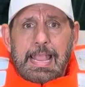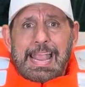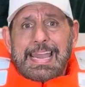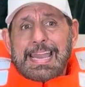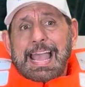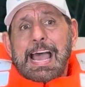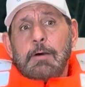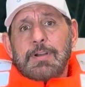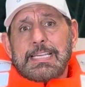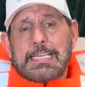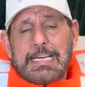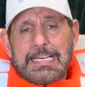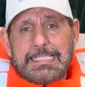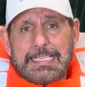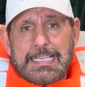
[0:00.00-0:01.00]
And how it
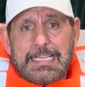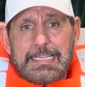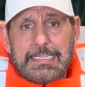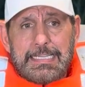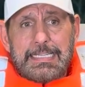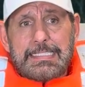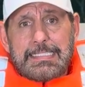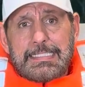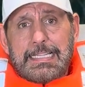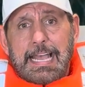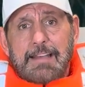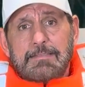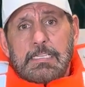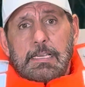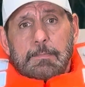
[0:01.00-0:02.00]
does it is
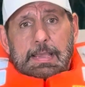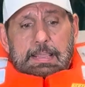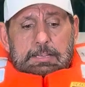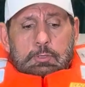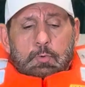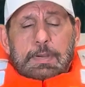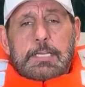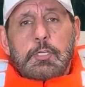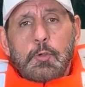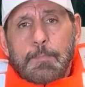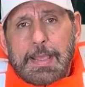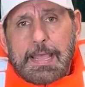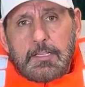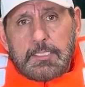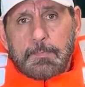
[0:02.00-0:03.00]
obviously by the 22
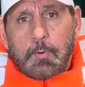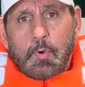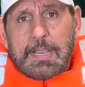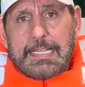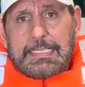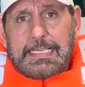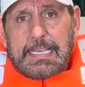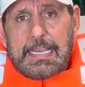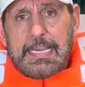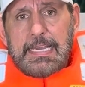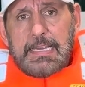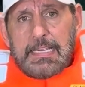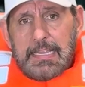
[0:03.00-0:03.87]
pounds of buoyancy,